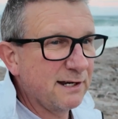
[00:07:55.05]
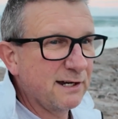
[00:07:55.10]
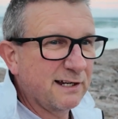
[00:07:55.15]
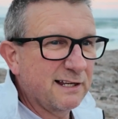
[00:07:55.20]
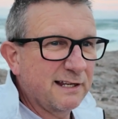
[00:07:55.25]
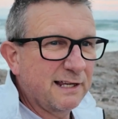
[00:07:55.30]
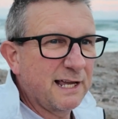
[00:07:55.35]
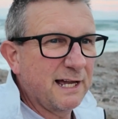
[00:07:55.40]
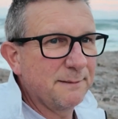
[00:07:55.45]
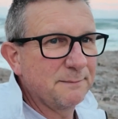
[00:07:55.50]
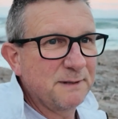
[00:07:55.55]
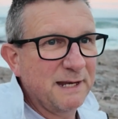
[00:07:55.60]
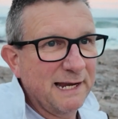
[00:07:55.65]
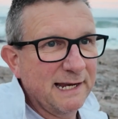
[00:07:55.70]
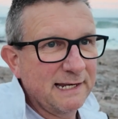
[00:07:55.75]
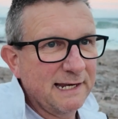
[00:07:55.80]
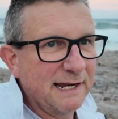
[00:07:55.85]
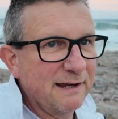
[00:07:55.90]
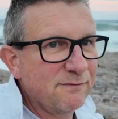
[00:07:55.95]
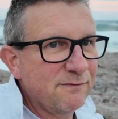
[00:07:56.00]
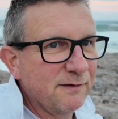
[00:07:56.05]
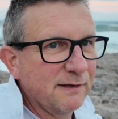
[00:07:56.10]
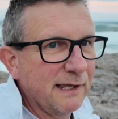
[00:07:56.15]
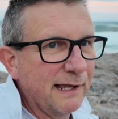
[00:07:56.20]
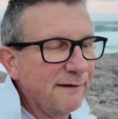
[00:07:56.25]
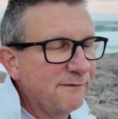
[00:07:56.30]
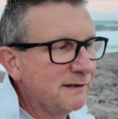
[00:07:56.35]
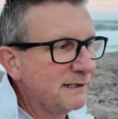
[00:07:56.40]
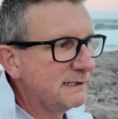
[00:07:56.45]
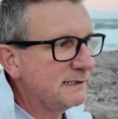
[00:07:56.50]
I can come down to
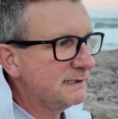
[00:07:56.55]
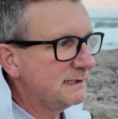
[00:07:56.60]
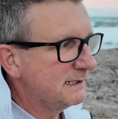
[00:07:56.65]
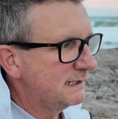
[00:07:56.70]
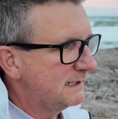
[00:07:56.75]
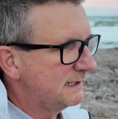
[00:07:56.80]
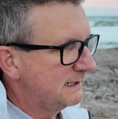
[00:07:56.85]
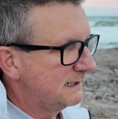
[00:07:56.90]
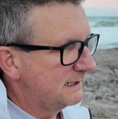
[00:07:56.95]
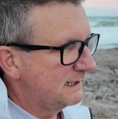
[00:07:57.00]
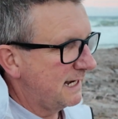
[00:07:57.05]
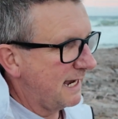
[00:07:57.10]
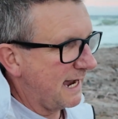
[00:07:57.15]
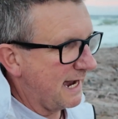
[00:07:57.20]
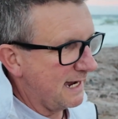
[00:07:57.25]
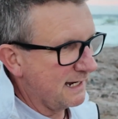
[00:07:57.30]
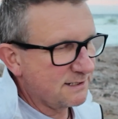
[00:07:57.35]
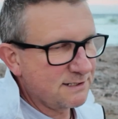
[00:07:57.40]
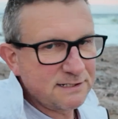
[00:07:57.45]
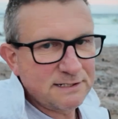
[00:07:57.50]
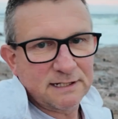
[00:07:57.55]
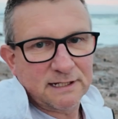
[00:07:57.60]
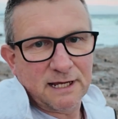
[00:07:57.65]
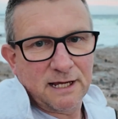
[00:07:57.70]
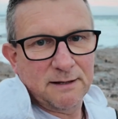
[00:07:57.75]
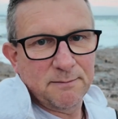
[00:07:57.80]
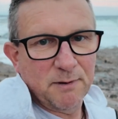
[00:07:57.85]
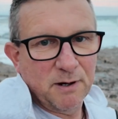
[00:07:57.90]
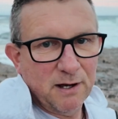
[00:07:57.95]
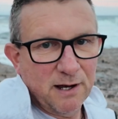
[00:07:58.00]
f11 just to
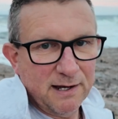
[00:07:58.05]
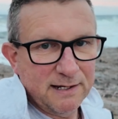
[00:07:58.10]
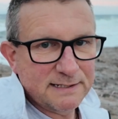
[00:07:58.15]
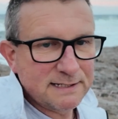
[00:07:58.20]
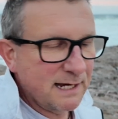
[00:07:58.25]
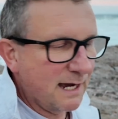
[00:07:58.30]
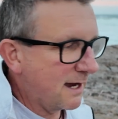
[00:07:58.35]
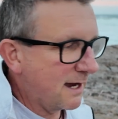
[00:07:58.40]
keep my